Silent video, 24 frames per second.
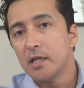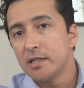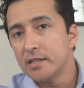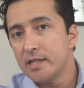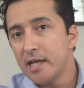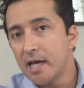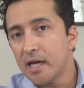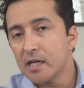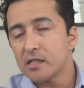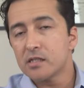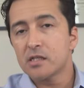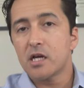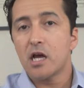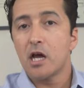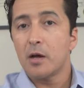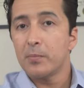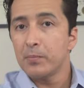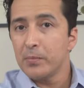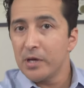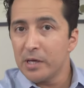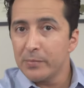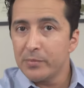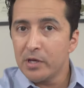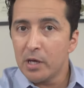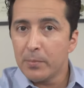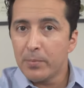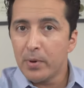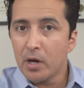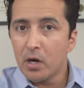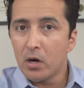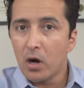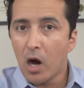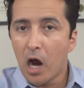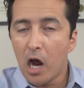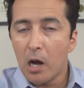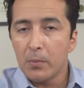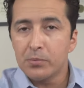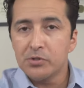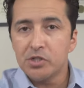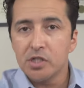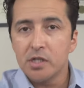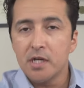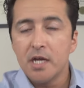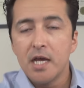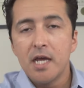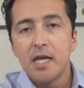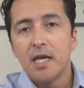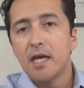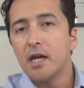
Dexcom may be a better option.